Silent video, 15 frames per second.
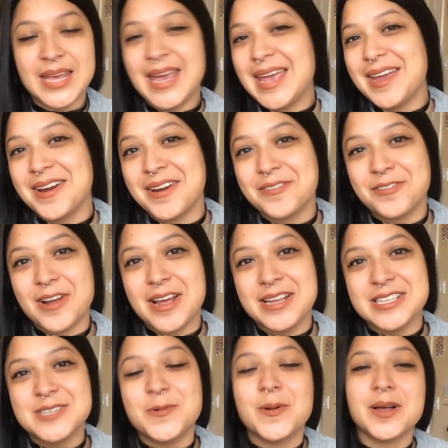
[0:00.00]
Hey hair
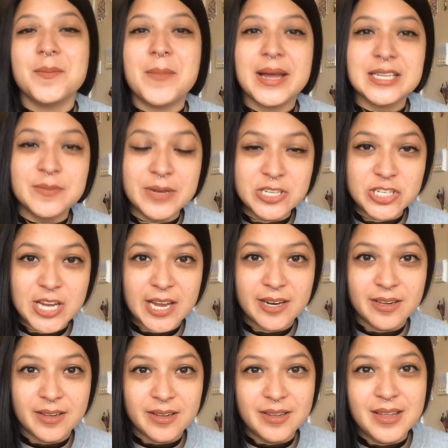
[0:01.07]
friends, welcome back to my
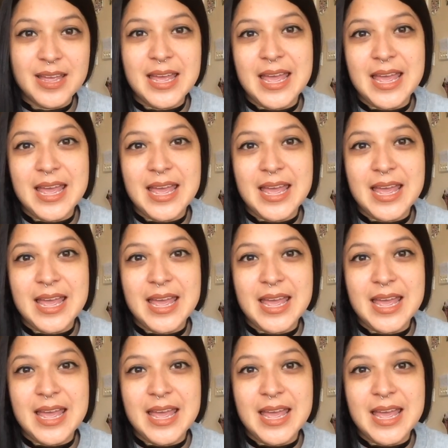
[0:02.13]
channel,